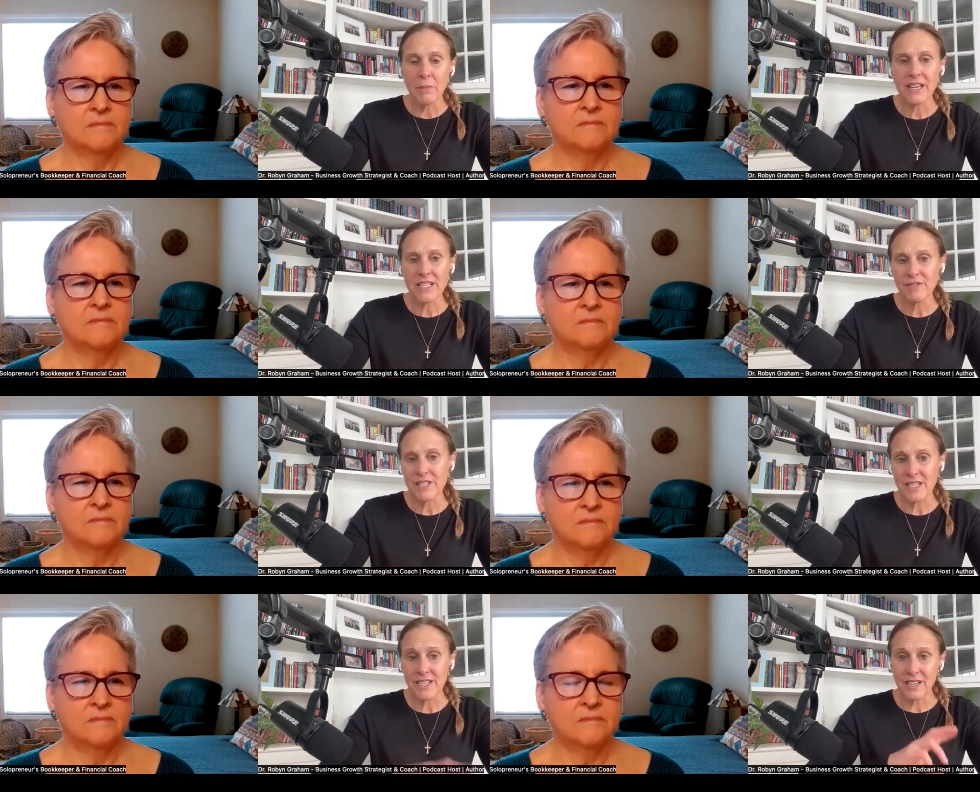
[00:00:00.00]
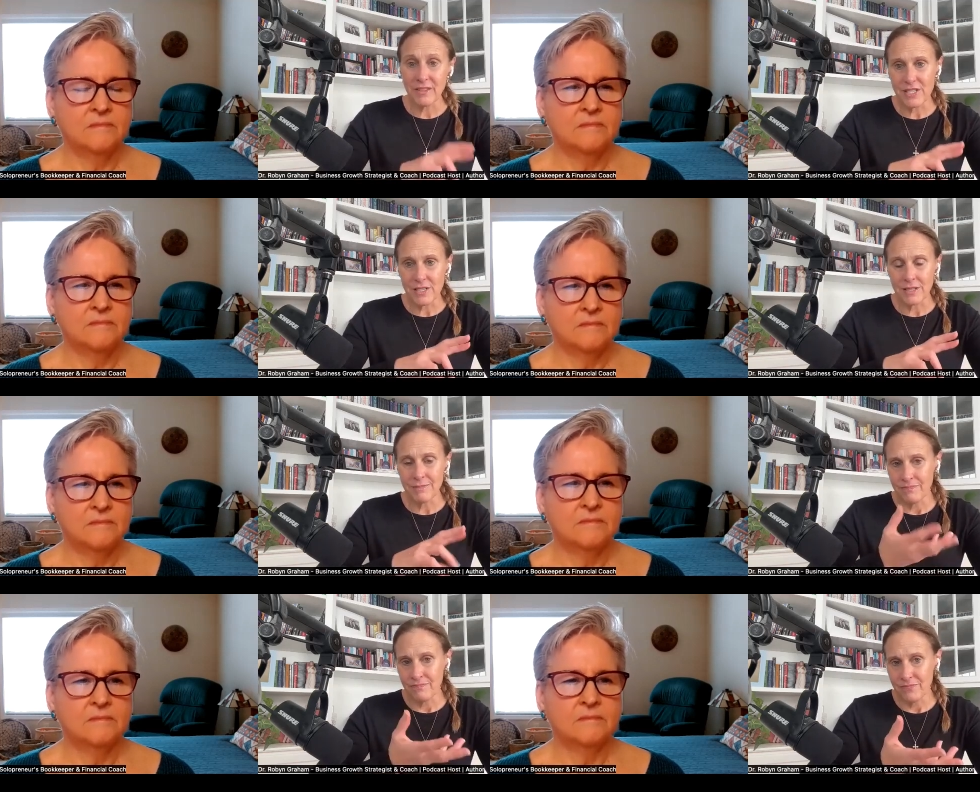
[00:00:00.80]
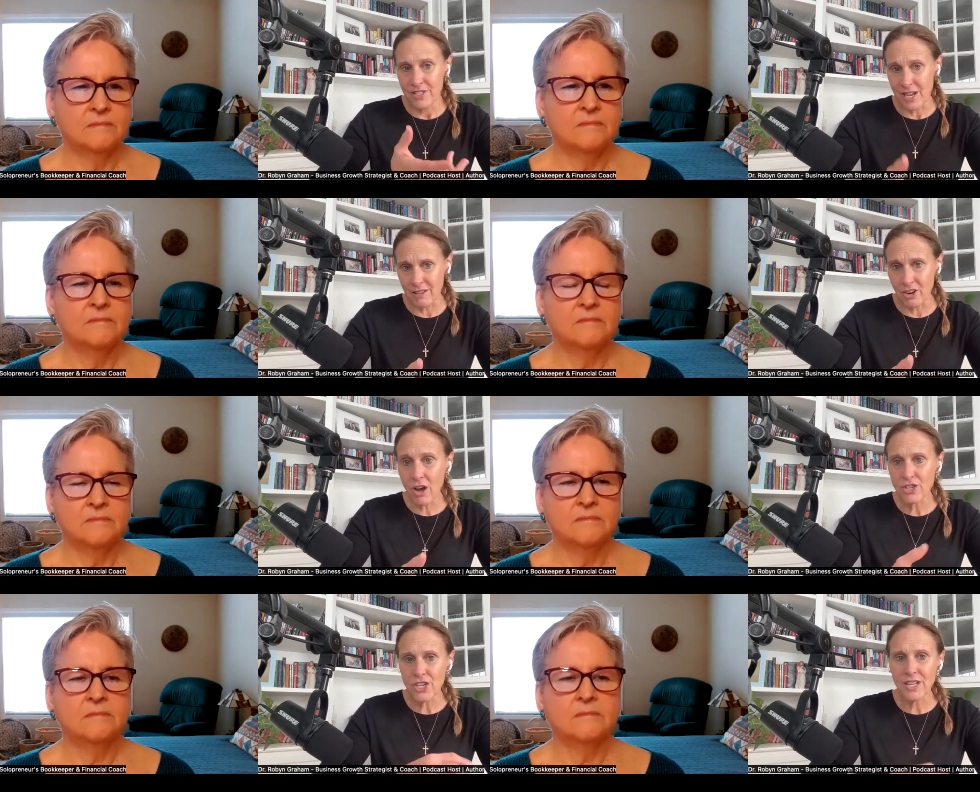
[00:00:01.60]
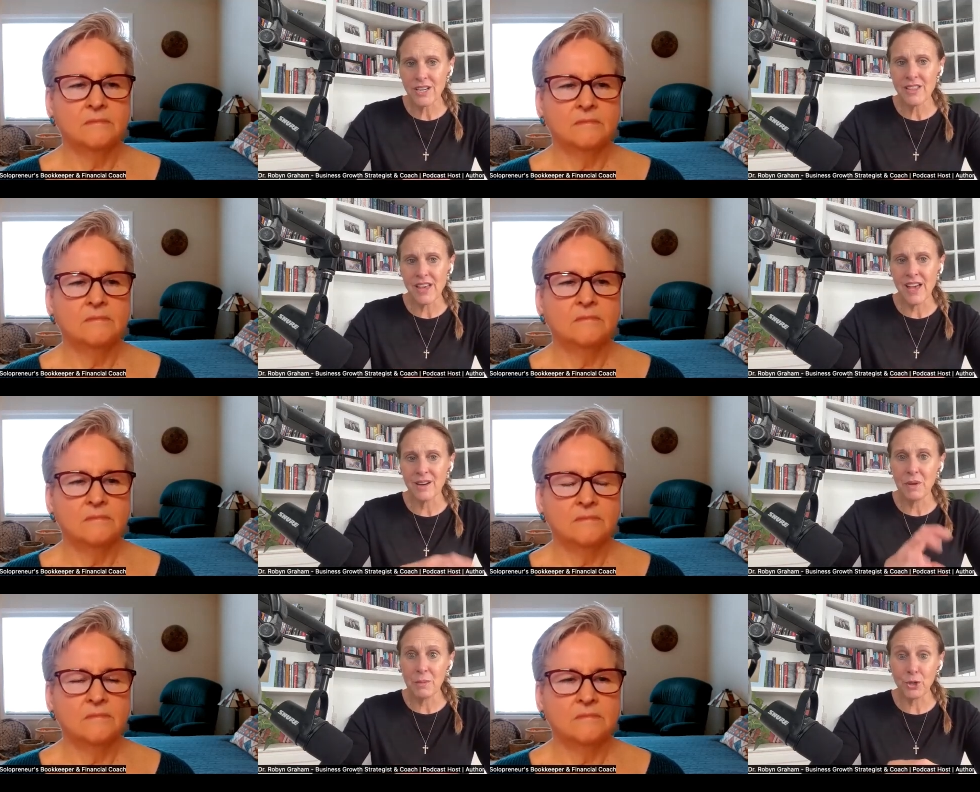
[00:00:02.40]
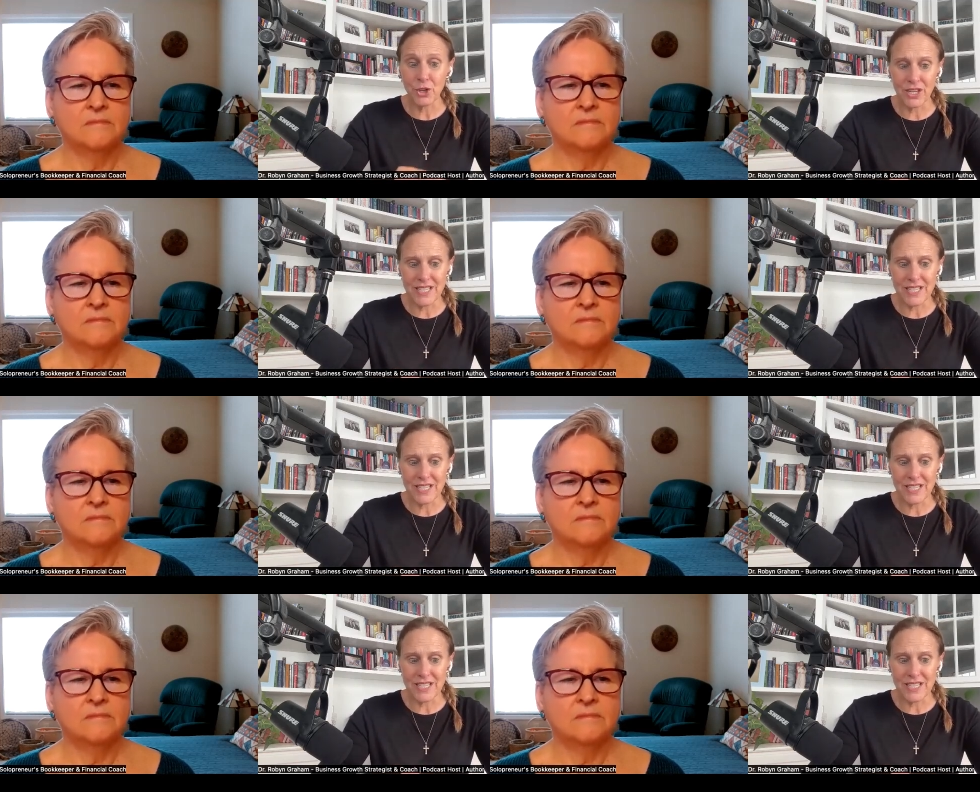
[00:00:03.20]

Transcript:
Speaker 1: Because if it's an, if it's a silent auction, then people are going